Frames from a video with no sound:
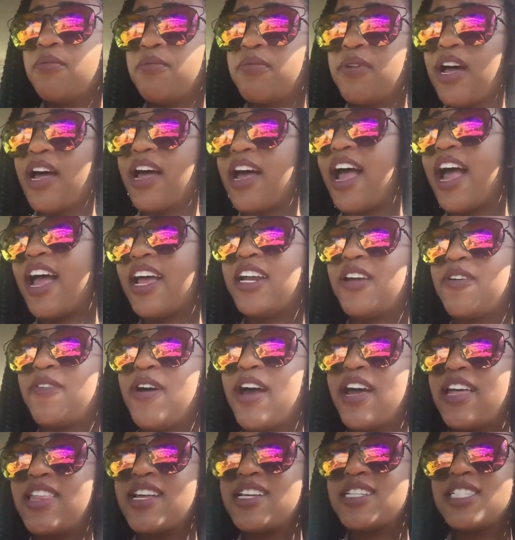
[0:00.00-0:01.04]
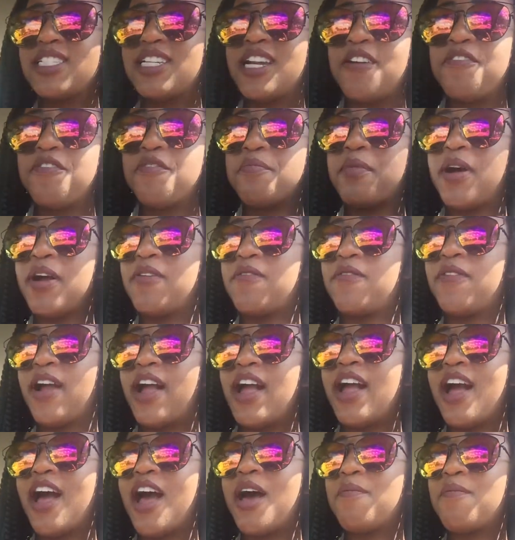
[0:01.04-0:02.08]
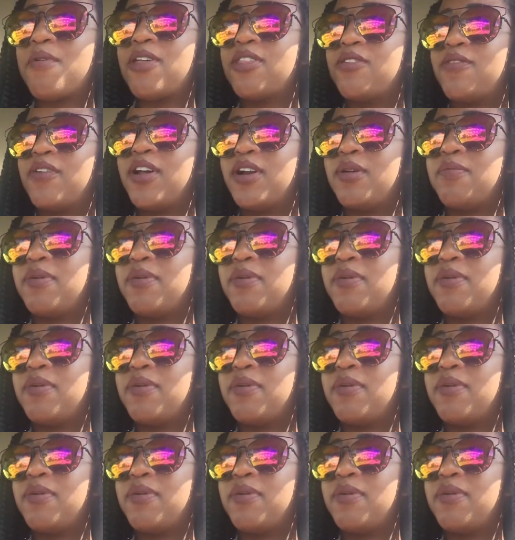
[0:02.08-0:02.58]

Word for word: But anyway, that's enough of my rant. I'm on the way